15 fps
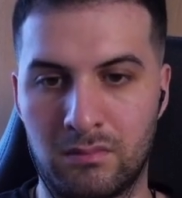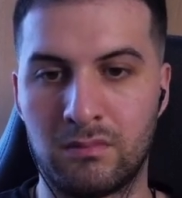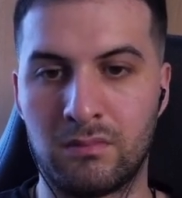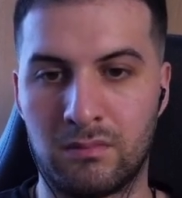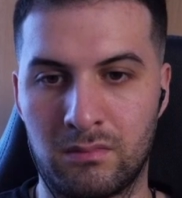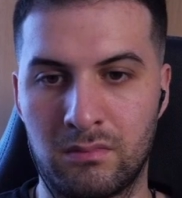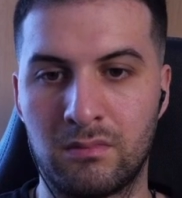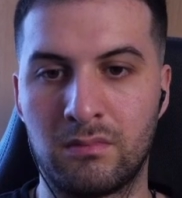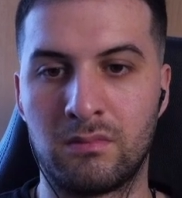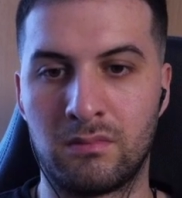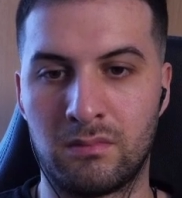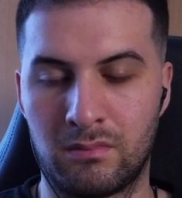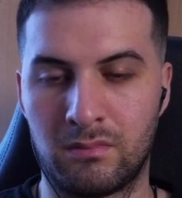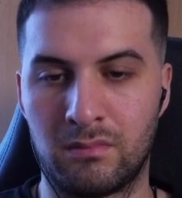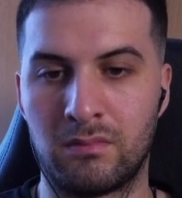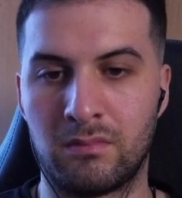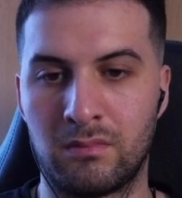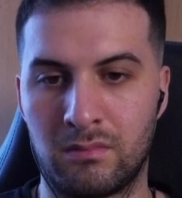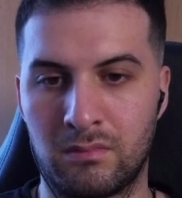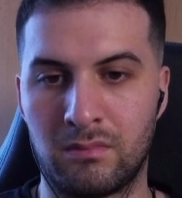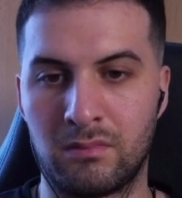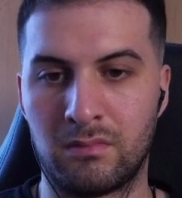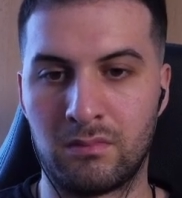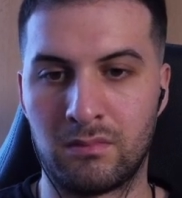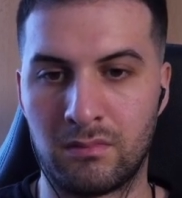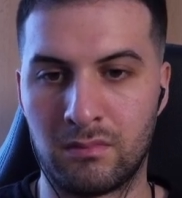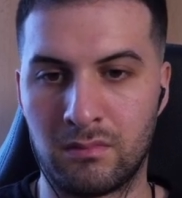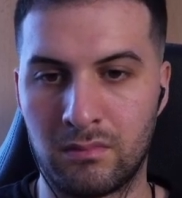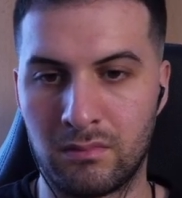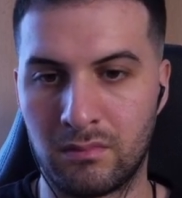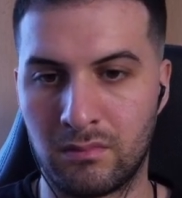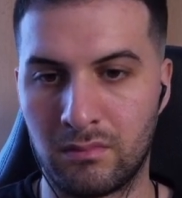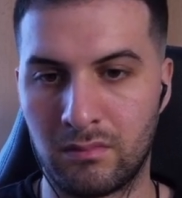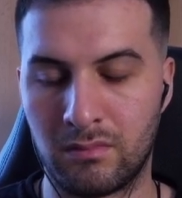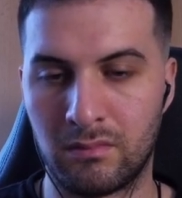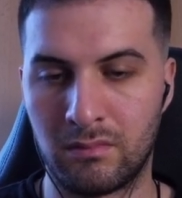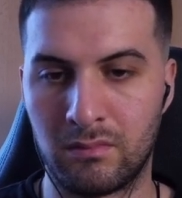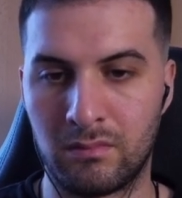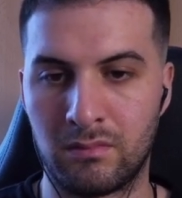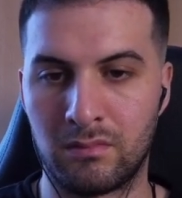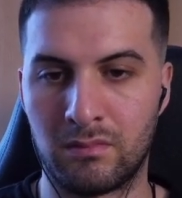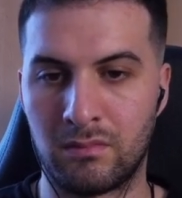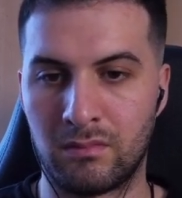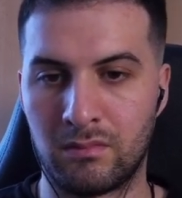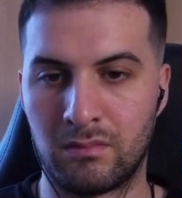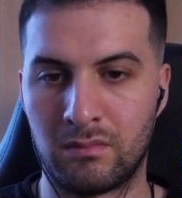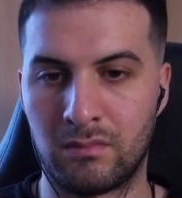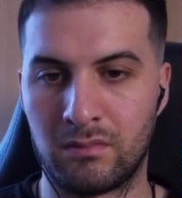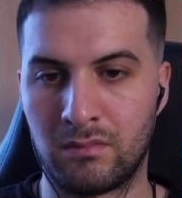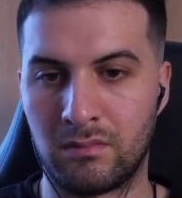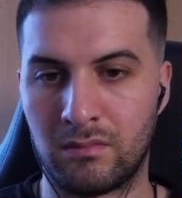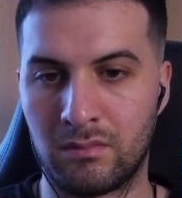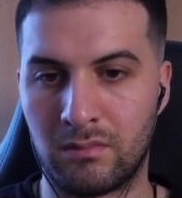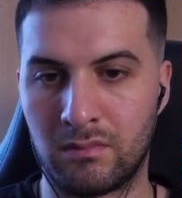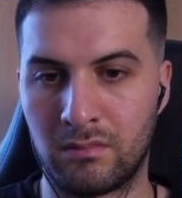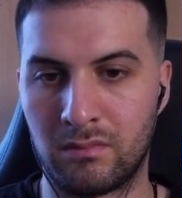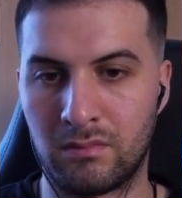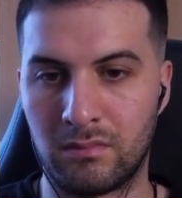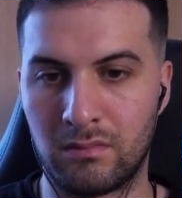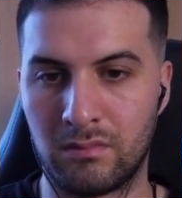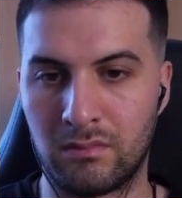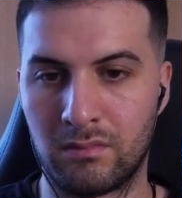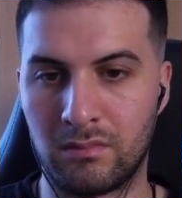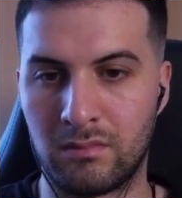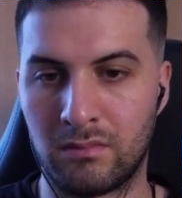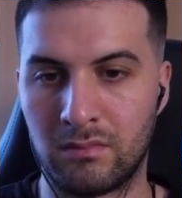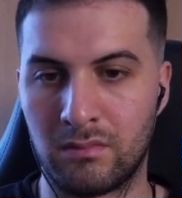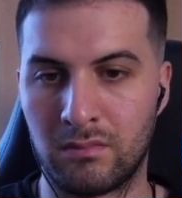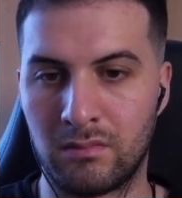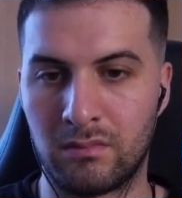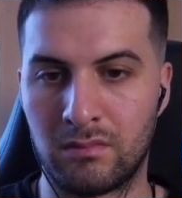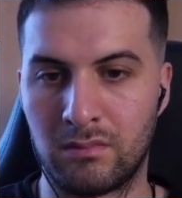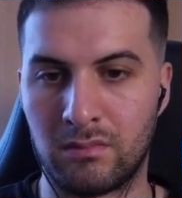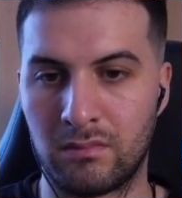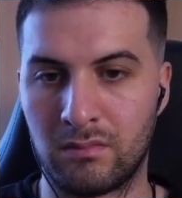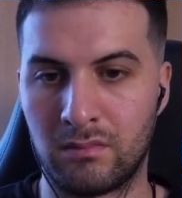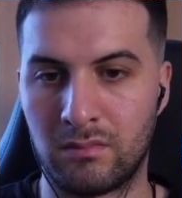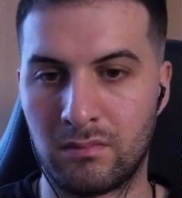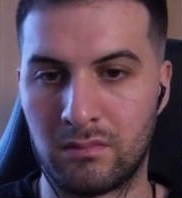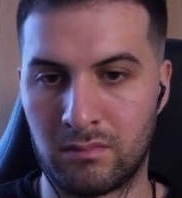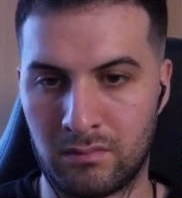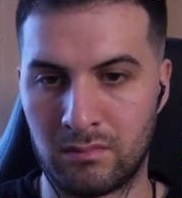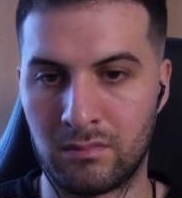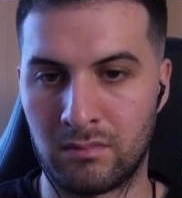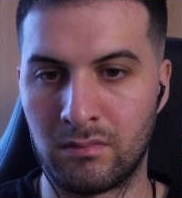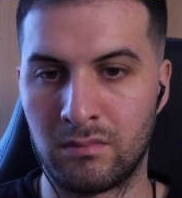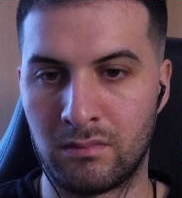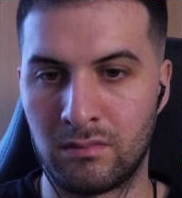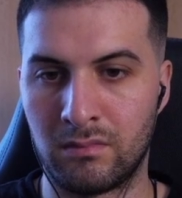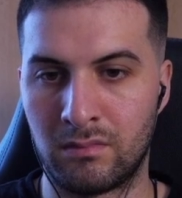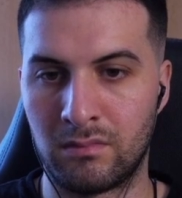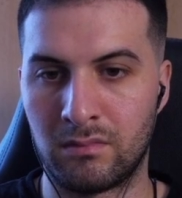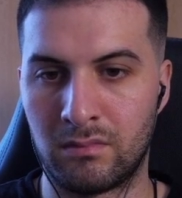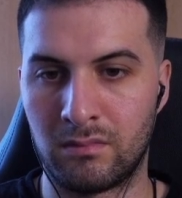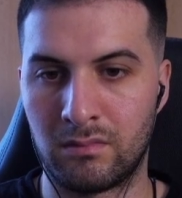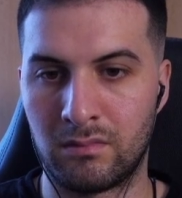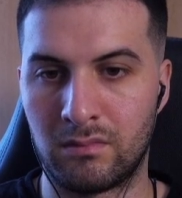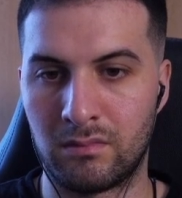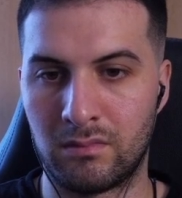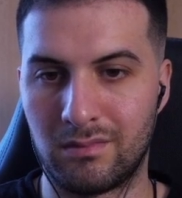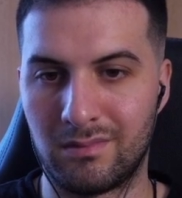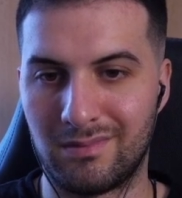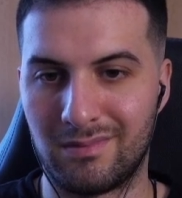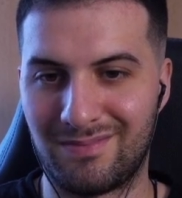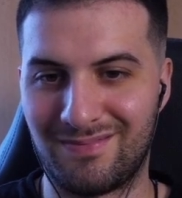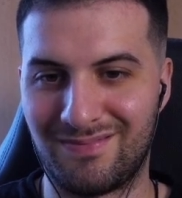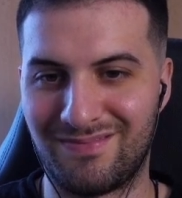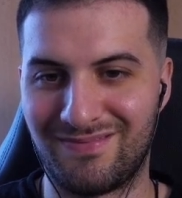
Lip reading: The person shown says nothing.